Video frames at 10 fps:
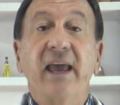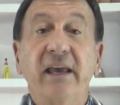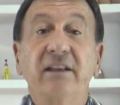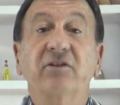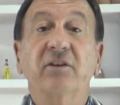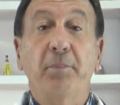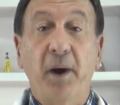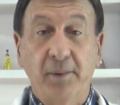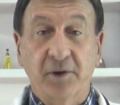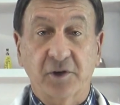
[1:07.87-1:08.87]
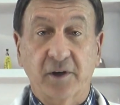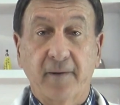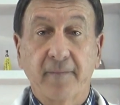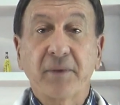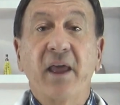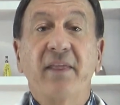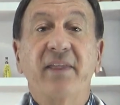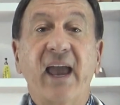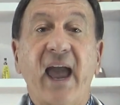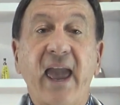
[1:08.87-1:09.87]
It's the publisher.
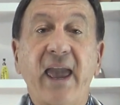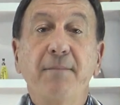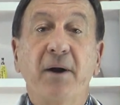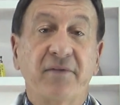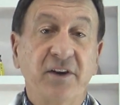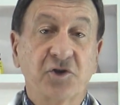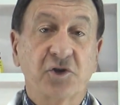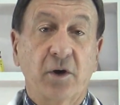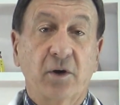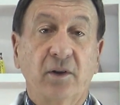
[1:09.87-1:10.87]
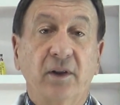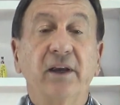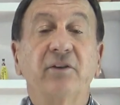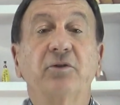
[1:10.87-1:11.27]
The aim of this journal is